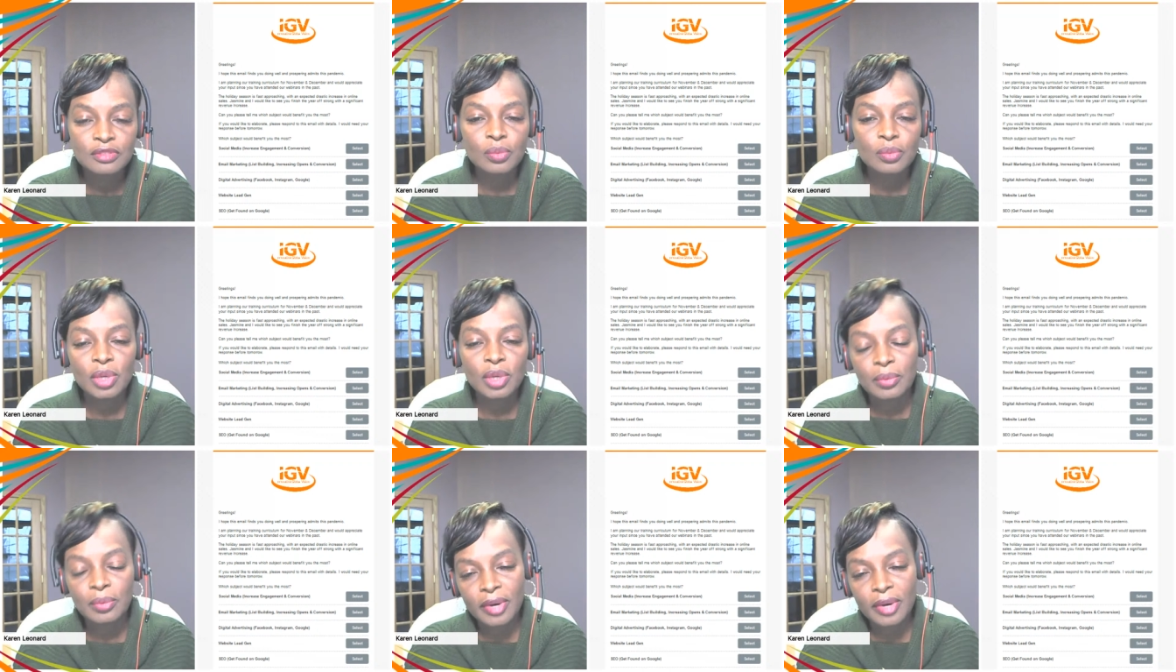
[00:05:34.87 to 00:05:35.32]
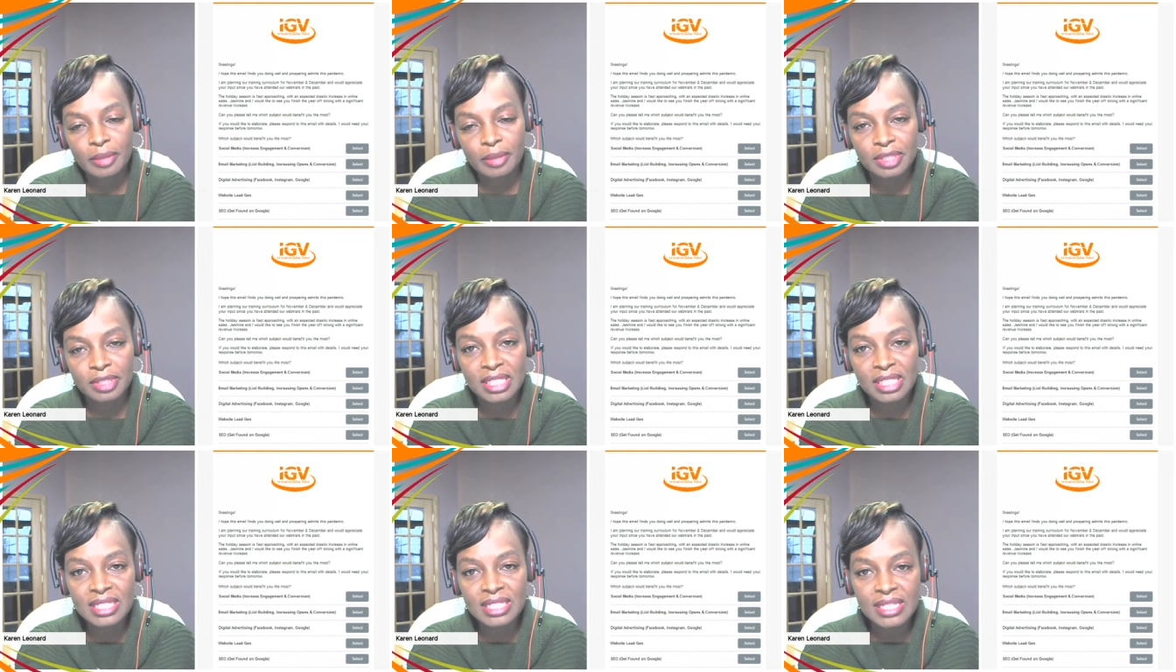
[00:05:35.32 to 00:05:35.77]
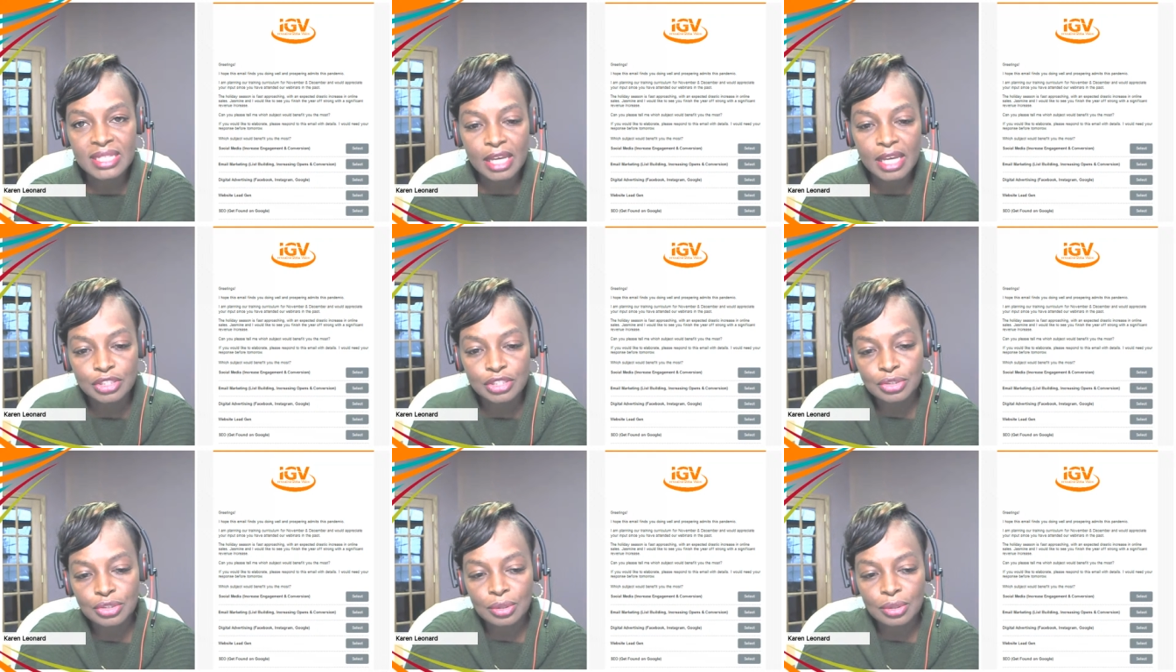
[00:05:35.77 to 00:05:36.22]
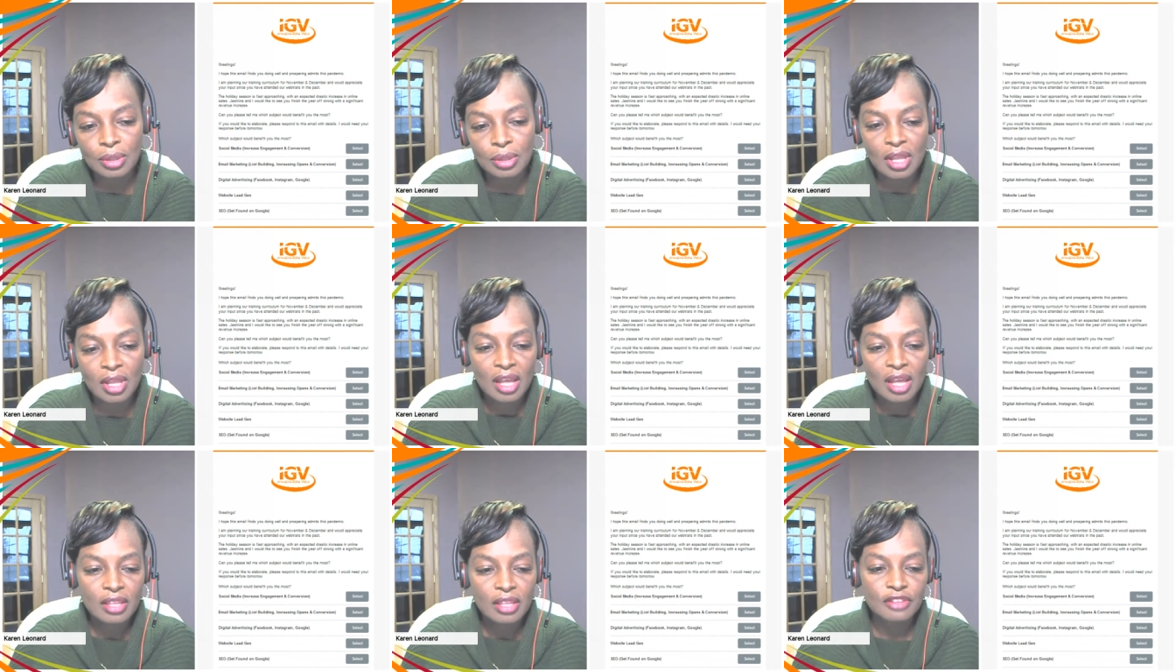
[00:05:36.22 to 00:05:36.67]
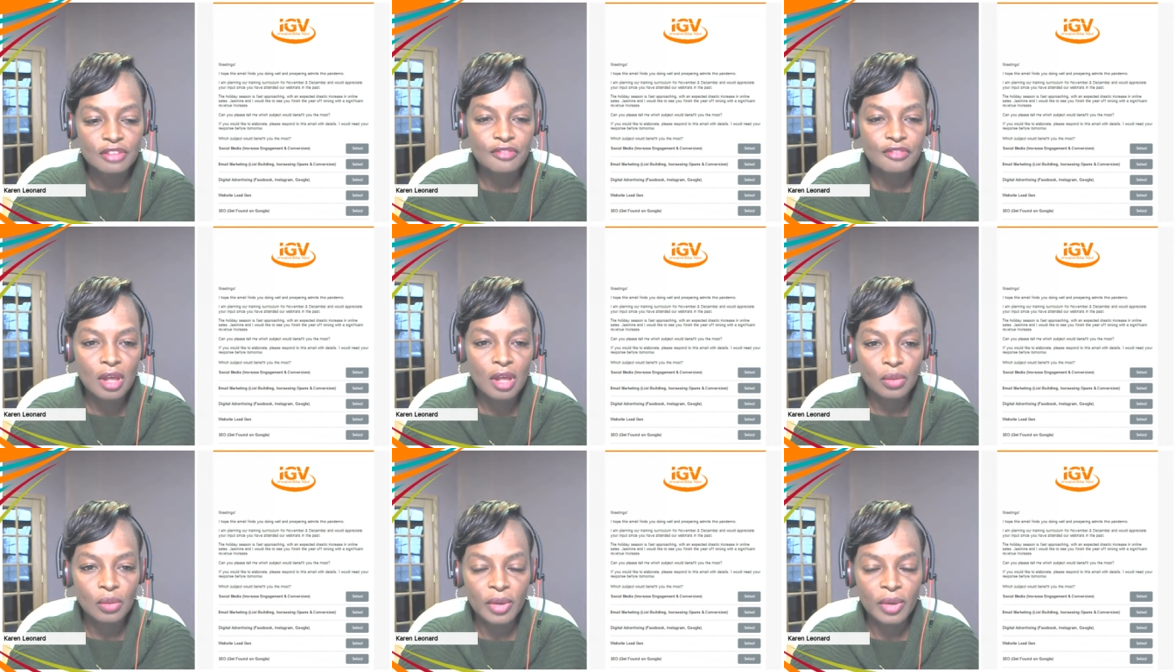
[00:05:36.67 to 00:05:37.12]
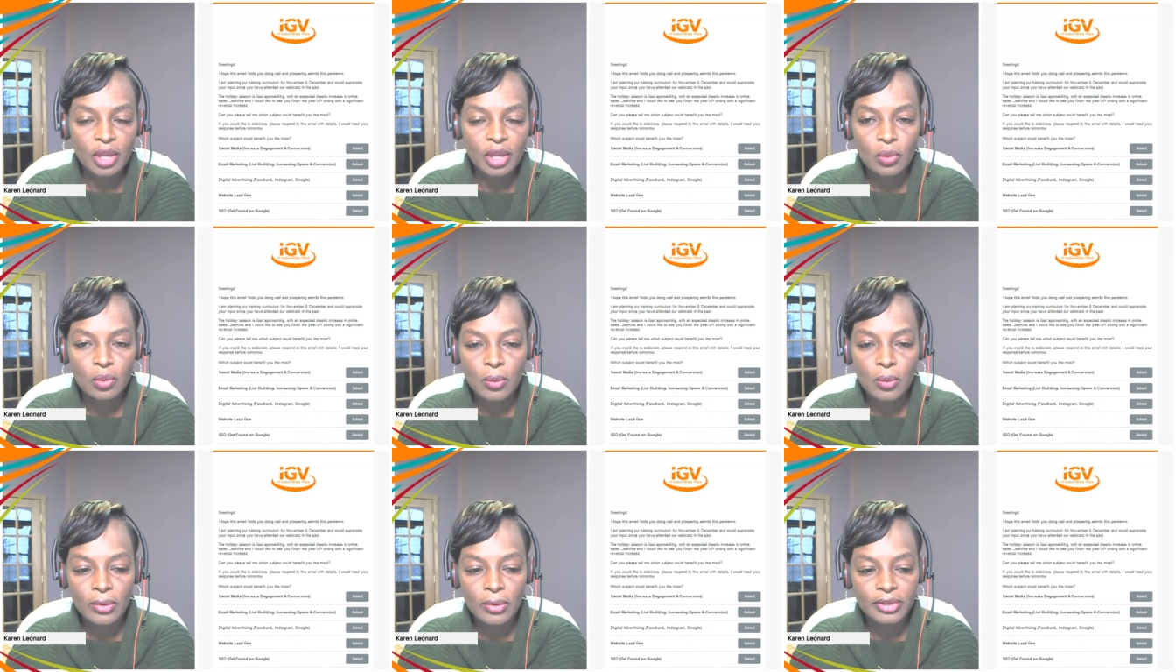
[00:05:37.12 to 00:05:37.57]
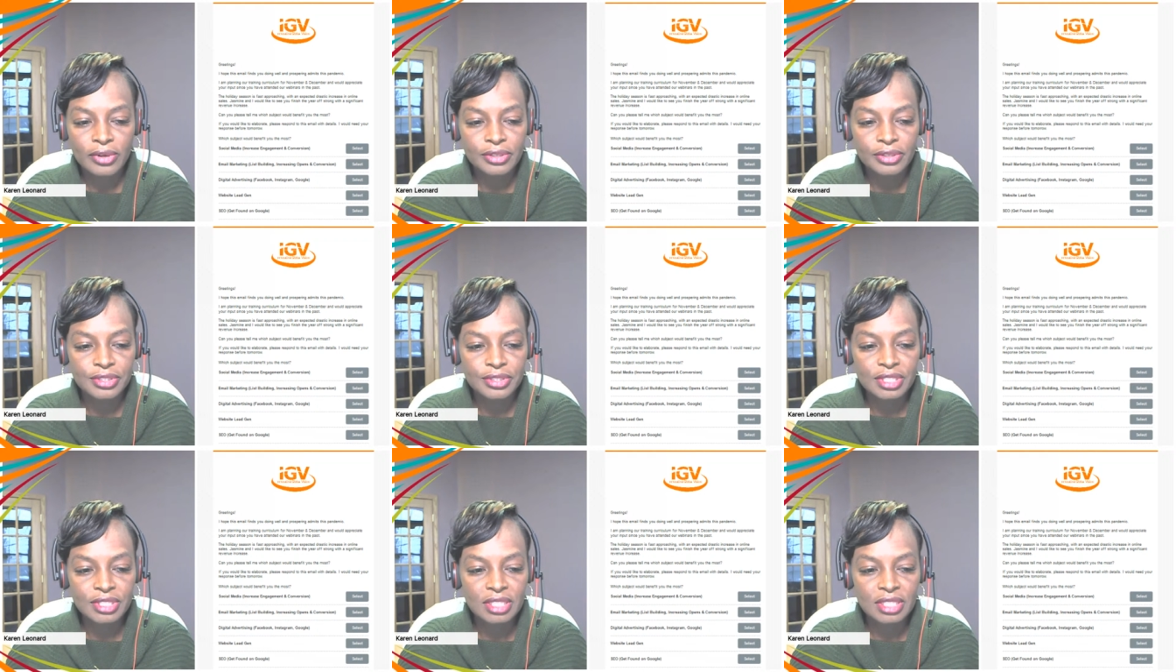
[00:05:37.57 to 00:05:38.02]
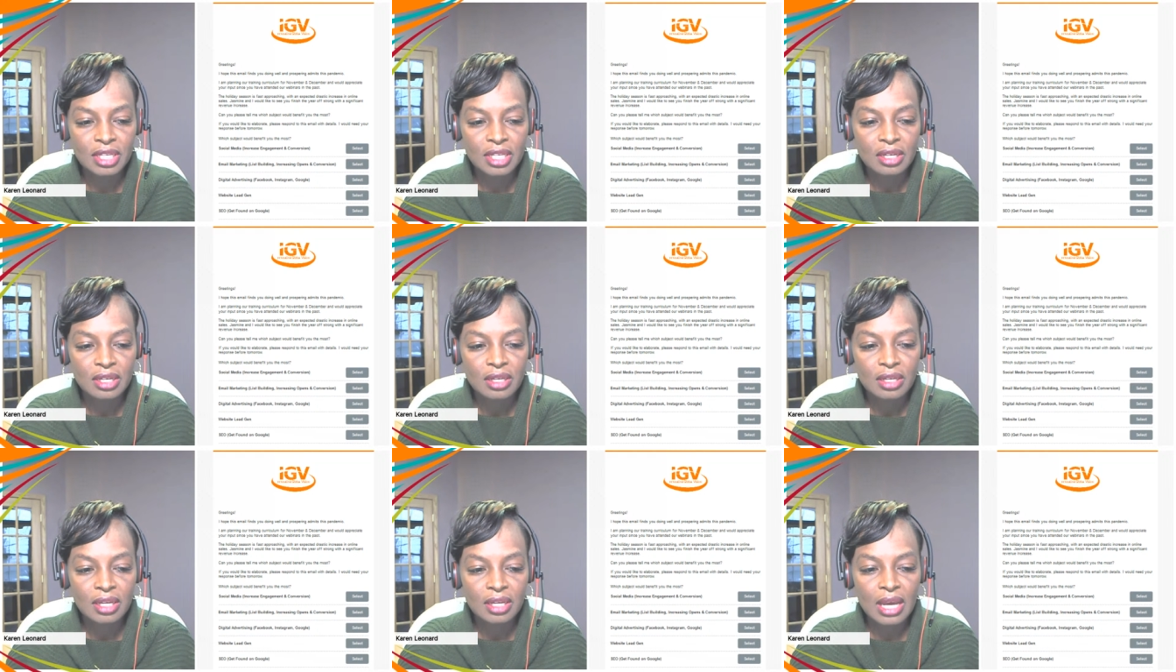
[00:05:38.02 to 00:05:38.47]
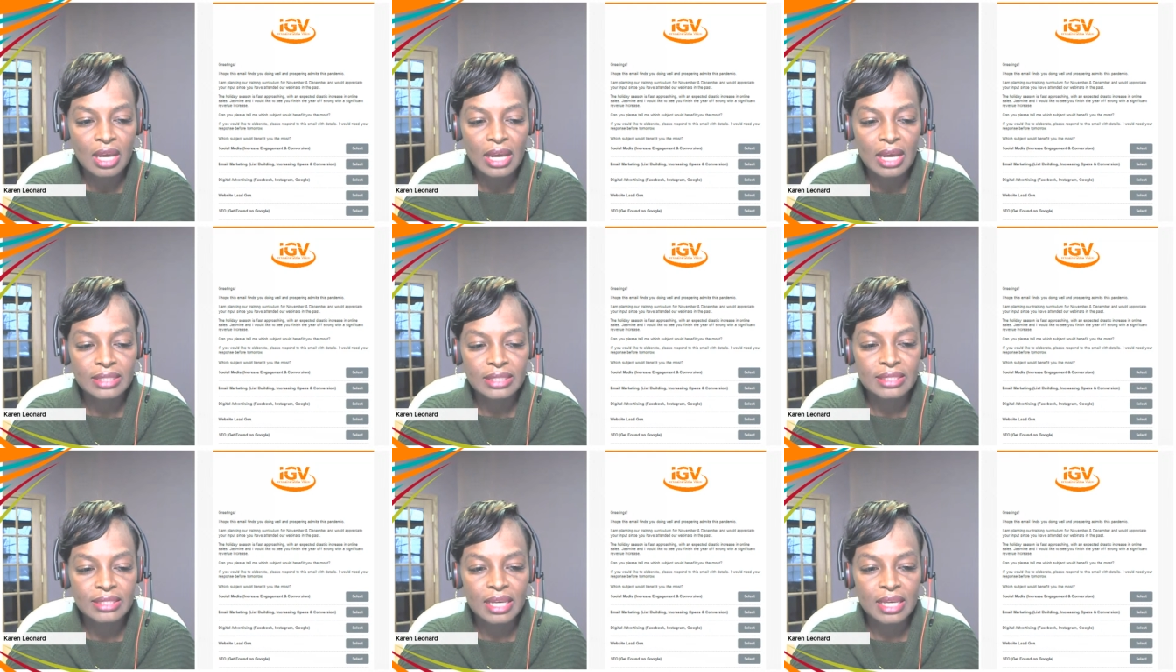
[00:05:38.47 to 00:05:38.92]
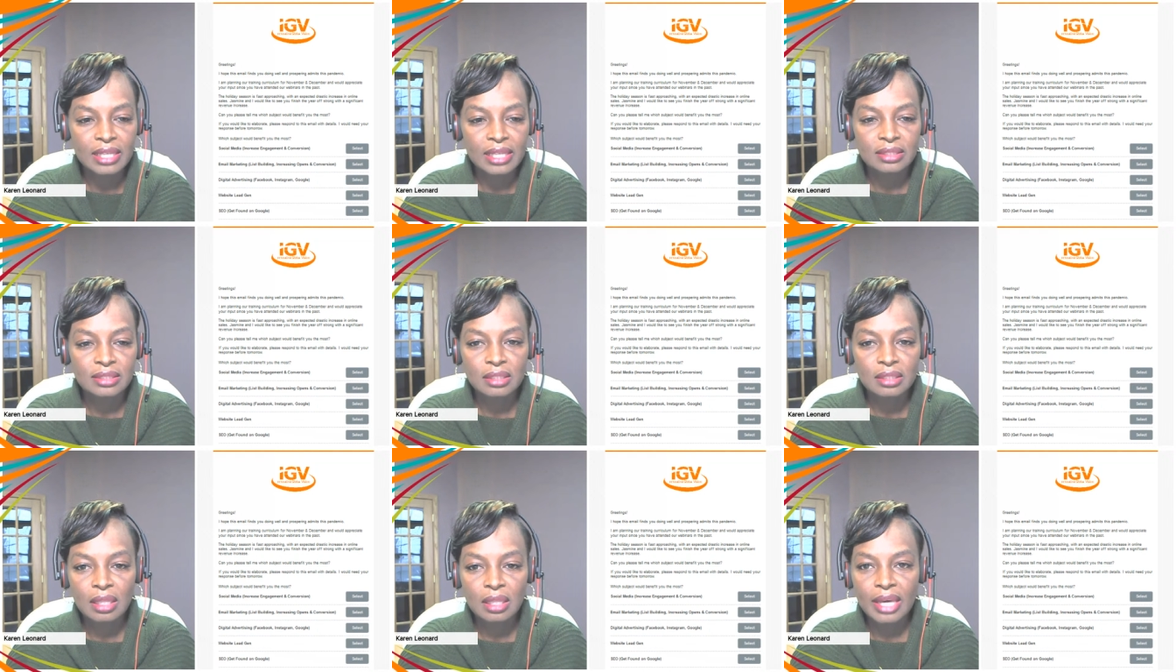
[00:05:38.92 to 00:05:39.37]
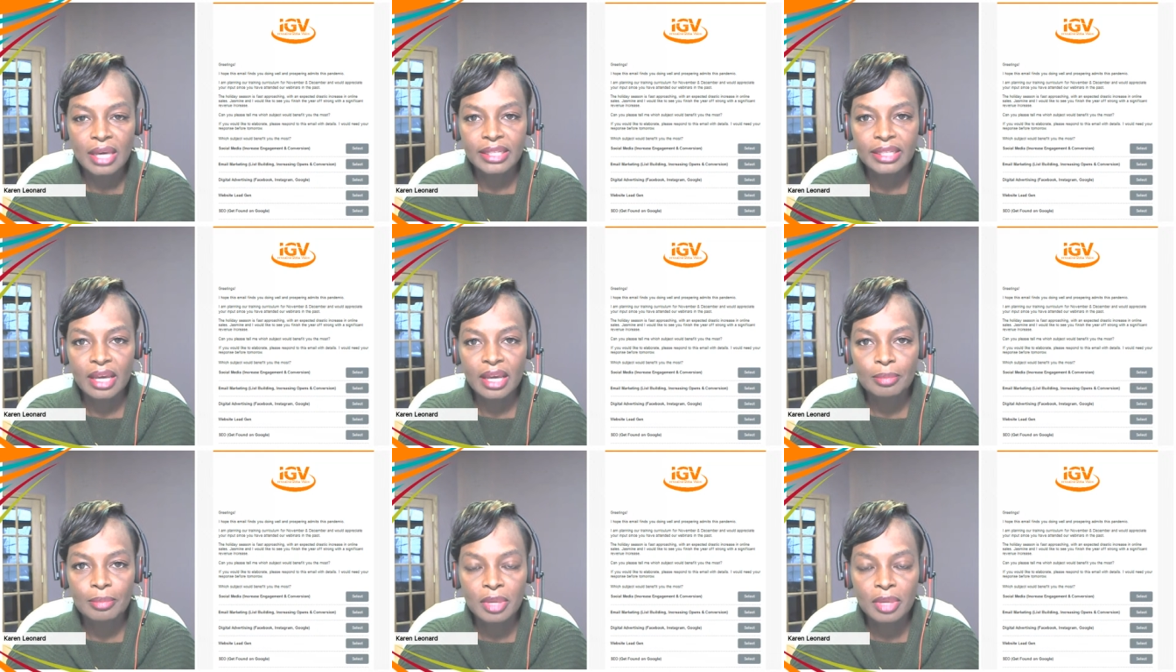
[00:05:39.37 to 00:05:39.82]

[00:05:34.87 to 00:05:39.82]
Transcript: we were able to schedule the following quarter's content lineup.